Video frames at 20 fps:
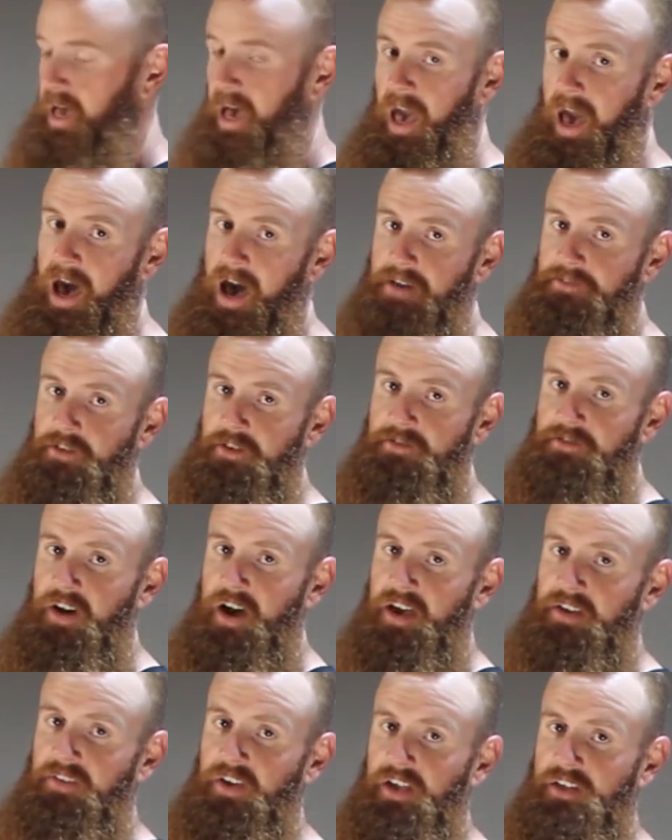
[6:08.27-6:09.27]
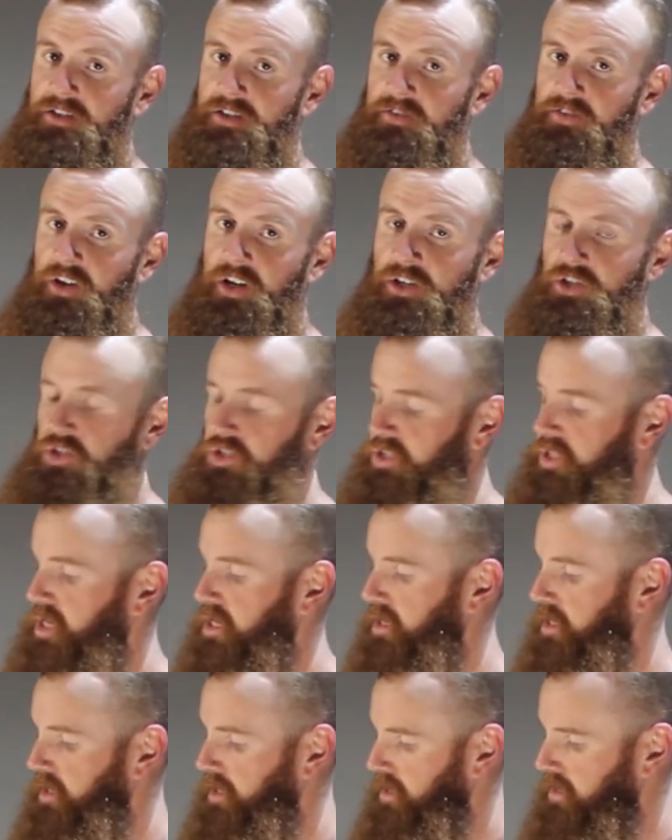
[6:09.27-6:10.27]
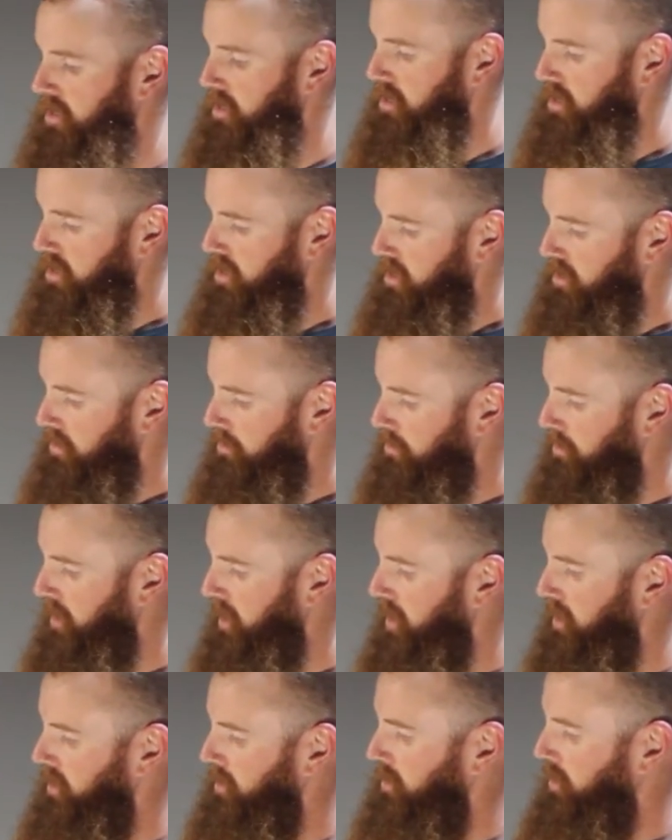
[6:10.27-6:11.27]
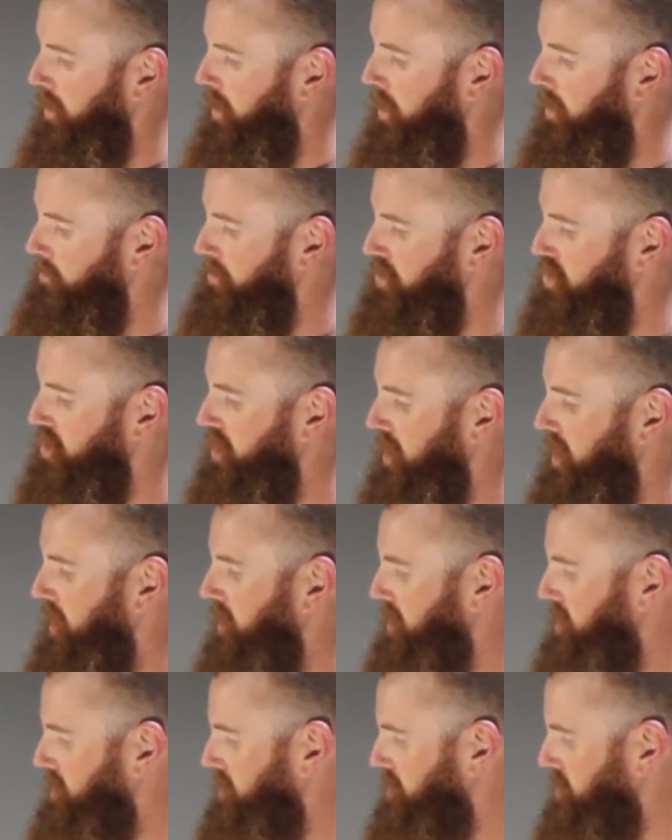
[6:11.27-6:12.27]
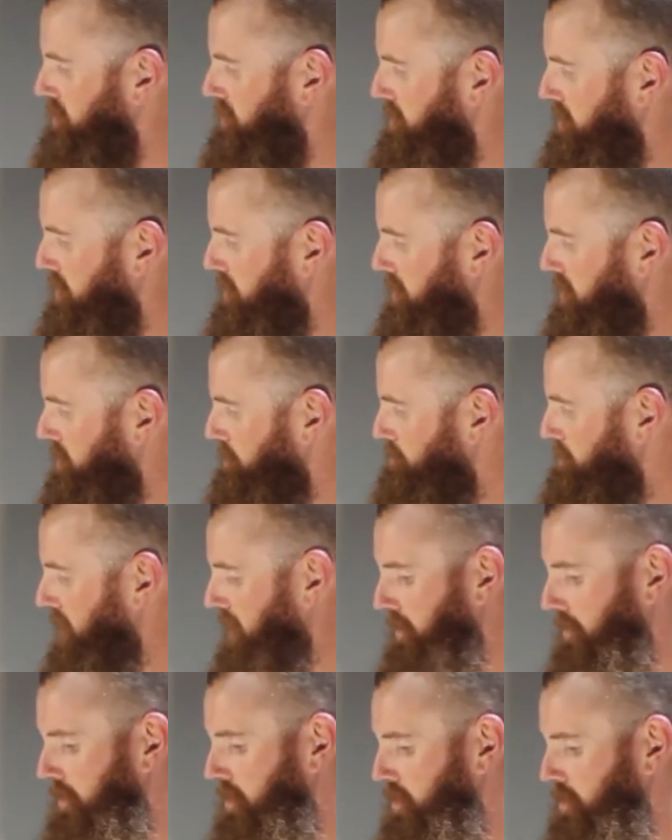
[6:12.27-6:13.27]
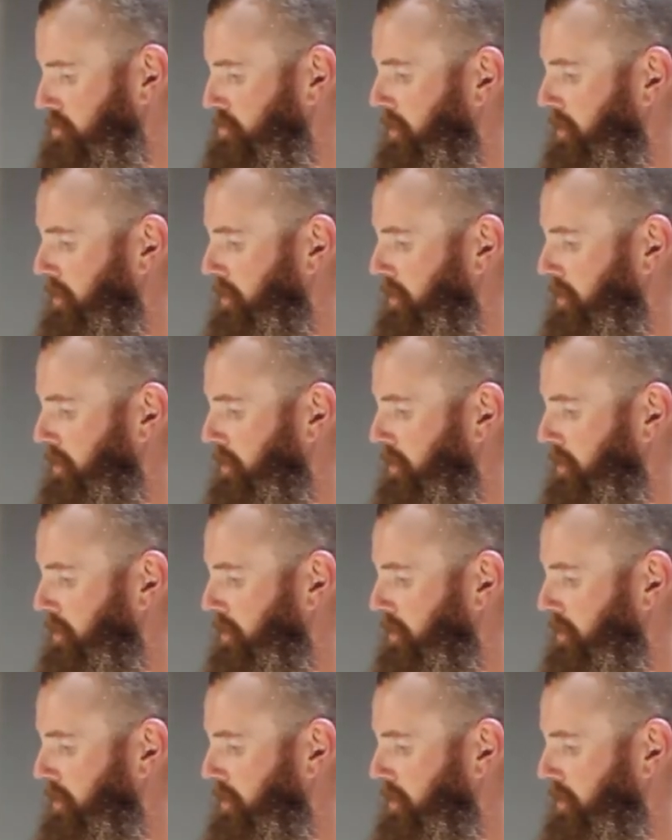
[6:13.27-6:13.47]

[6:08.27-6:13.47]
1/2 or 5/8 of an inch thick, but all machined, powder coated